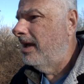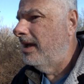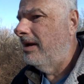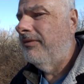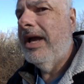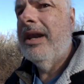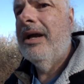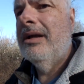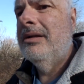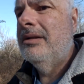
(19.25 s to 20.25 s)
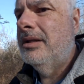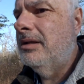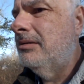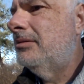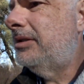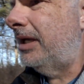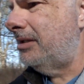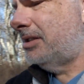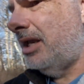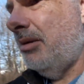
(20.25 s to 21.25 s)
And I've got a little
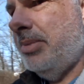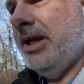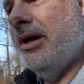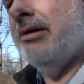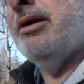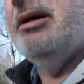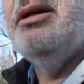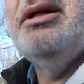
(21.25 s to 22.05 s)
tent set up here, and